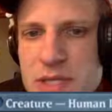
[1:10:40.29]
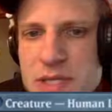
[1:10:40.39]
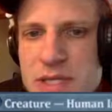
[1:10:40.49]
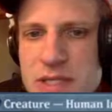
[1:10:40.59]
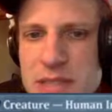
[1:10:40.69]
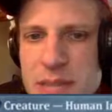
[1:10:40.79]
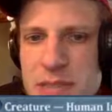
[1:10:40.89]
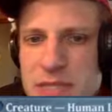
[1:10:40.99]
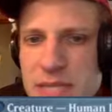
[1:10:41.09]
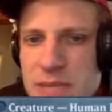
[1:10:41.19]
it deals that
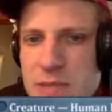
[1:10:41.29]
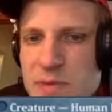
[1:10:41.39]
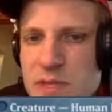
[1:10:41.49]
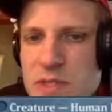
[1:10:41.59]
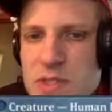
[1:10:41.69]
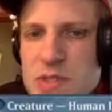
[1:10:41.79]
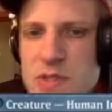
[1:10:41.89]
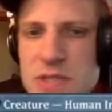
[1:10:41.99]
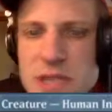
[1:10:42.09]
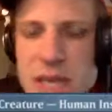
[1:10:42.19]
much damage
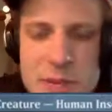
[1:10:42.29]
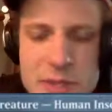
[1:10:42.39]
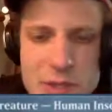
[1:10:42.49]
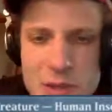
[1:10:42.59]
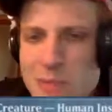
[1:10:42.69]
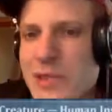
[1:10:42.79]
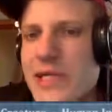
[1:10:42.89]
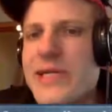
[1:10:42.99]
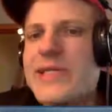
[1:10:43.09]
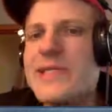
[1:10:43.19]
+2 to that permanent or
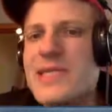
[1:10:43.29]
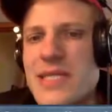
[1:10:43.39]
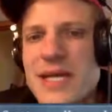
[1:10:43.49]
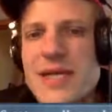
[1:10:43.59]
player instead.